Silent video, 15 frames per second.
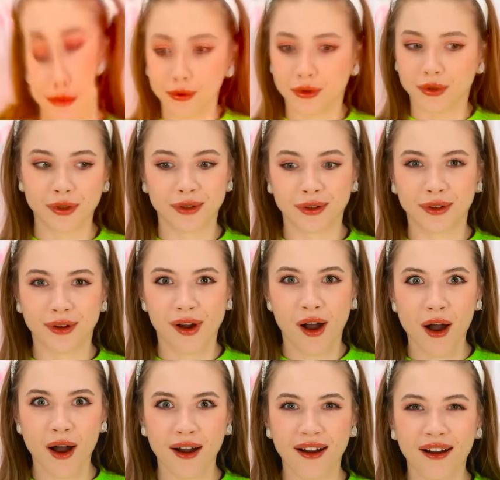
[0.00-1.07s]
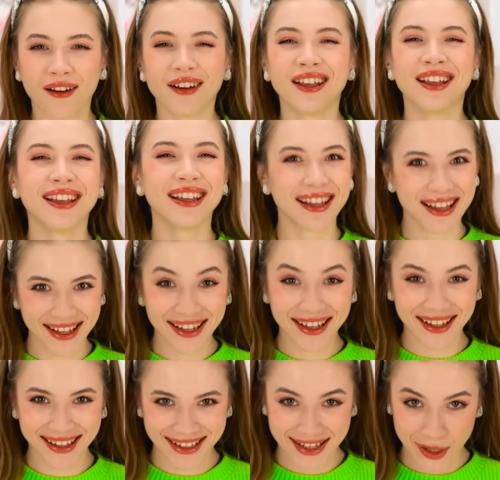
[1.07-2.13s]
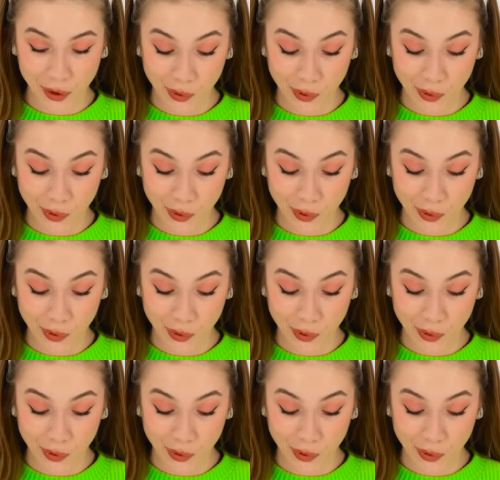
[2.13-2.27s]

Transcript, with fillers: Wow, I have an idea.